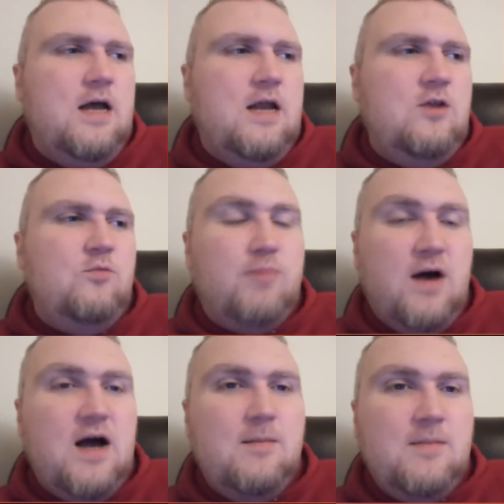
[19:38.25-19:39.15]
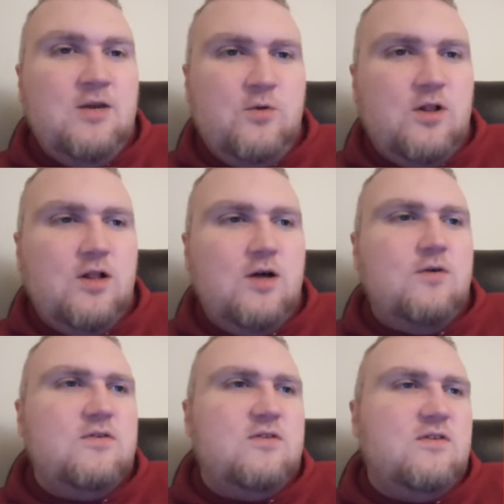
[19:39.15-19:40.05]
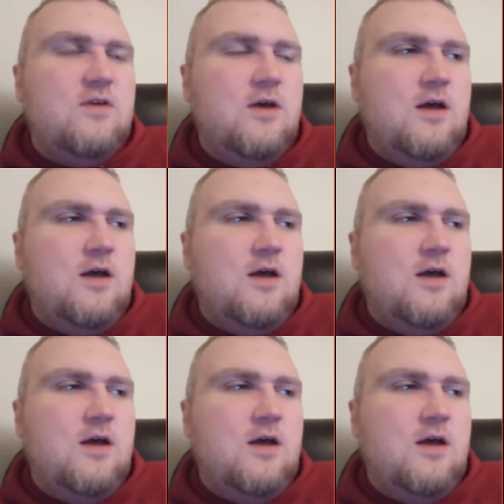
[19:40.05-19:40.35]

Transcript: and you buy me new clothes,